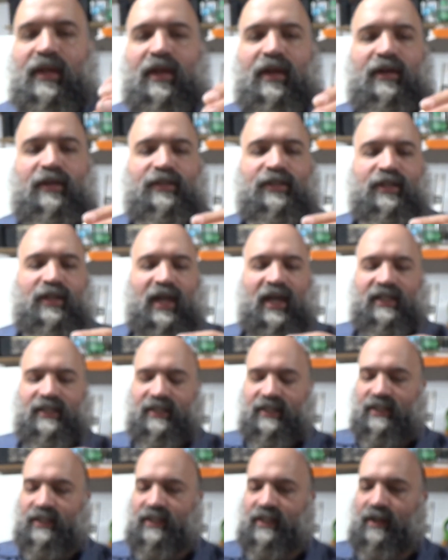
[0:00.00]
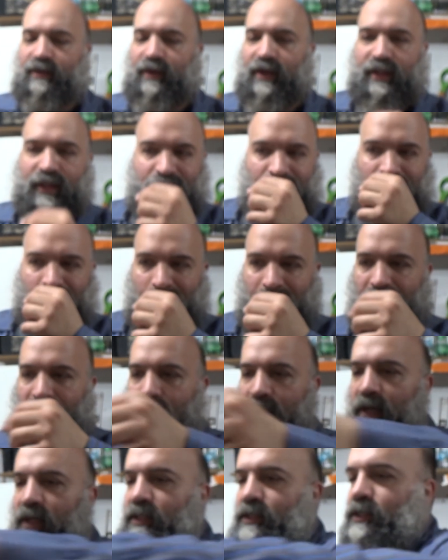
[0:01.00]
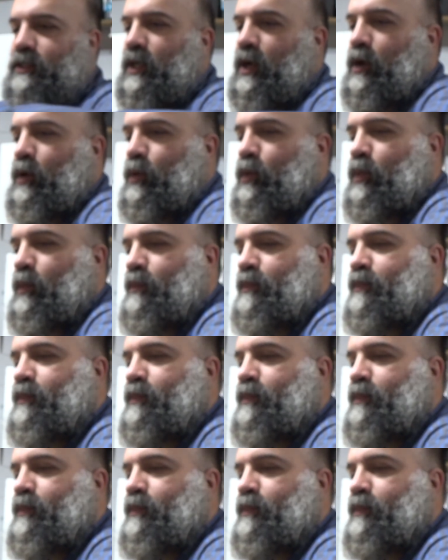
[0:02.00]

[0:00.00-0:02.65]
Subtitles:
gears, you guys can see right there. So